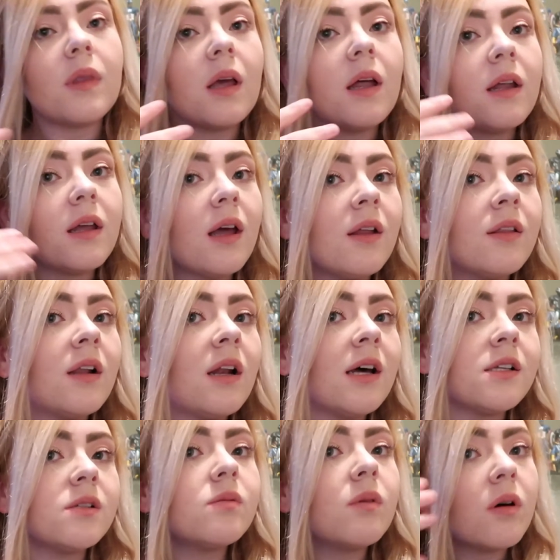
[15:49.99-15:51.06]
And again, the
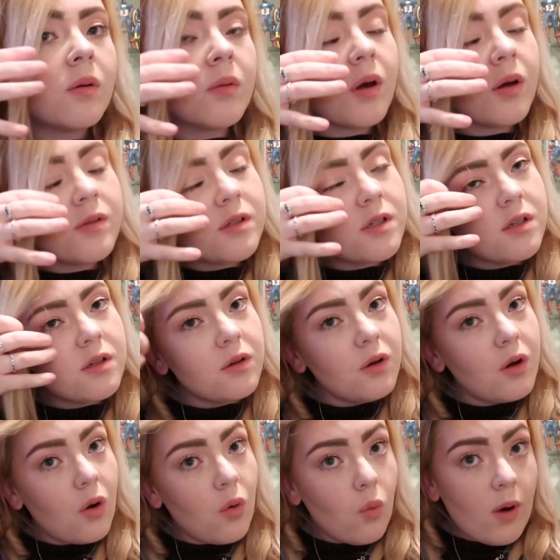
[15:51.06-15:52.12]
last one I'm going to
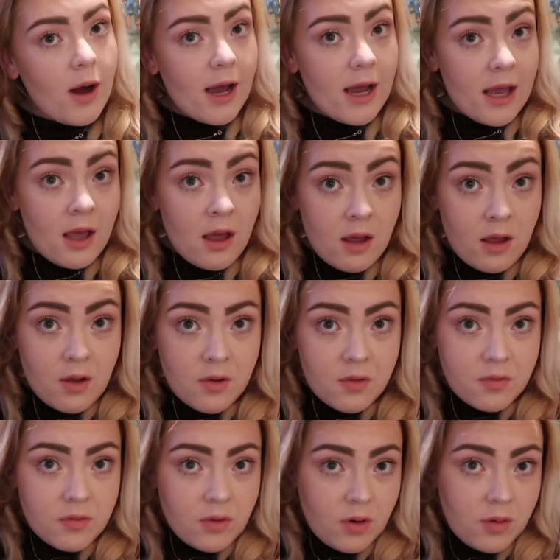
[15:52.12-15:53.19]
do away
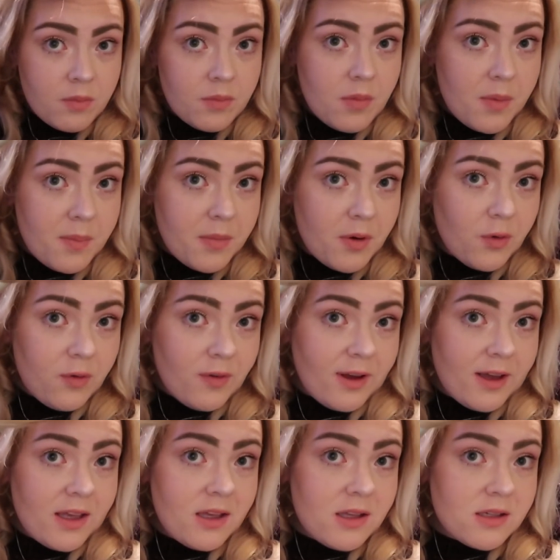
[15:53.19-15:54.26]
from my
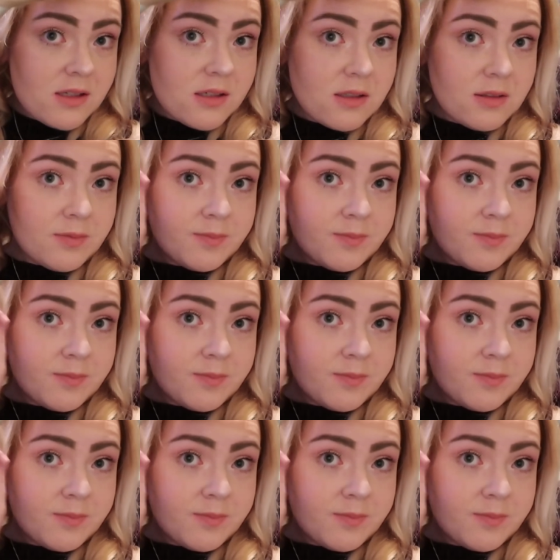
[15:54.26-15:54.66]
face.